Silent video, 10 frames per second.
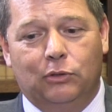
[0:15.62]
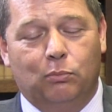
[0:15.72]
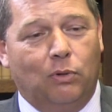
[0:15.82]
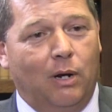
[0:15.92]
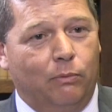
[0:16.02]

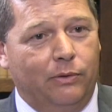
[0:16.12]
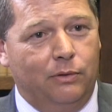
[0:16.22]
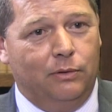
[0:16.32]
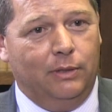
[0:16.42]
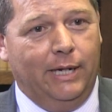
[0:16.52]
you brought
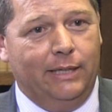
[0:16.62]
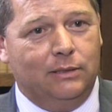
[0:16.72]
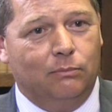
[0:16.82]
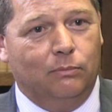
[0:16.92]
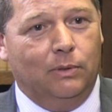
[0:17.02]
with you today
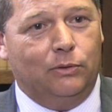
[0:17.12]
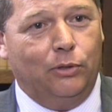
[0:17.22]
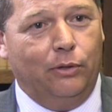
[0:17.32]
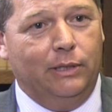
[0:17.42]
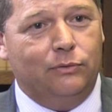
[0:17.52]
some
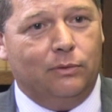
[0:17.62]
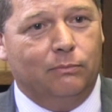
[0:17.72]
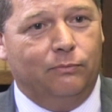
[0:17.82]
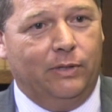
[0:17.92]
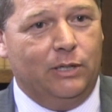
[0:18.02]
attorneys
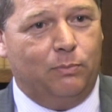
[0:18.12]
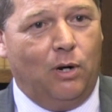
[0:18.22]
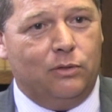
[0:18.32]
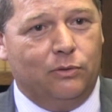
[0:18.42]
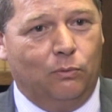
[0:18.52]
from various
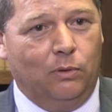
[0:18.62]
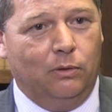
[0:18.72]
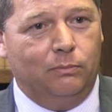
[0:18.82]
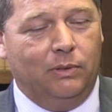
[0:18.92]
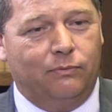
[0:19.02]
parts of the
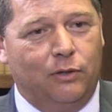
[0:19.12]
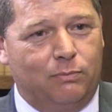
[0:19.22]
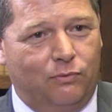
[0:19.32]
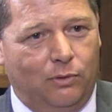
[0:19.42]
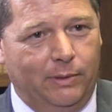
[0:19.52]
world. But
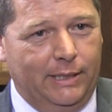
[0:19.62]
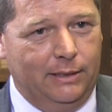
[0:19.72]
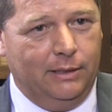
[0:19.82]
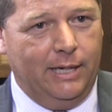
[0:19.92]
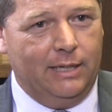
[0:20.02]
first, before we get
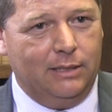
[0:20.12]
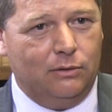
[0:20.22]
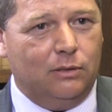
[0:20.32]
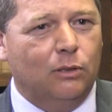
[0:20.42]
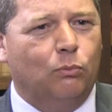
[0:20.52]
into that,
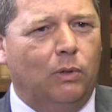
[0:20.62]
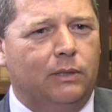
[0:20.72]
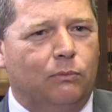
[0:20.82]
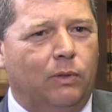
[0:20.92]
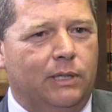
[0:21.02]
tell us
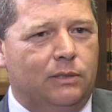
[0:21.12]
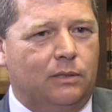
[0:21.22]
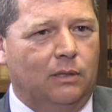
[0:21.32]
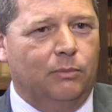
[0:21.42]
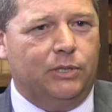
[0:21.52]
what
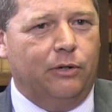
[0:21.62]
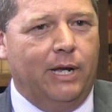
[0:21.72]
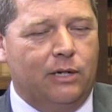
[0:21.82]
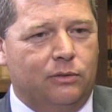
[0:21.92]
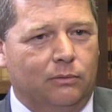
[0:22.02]
is Columbus
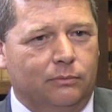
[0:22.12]
International?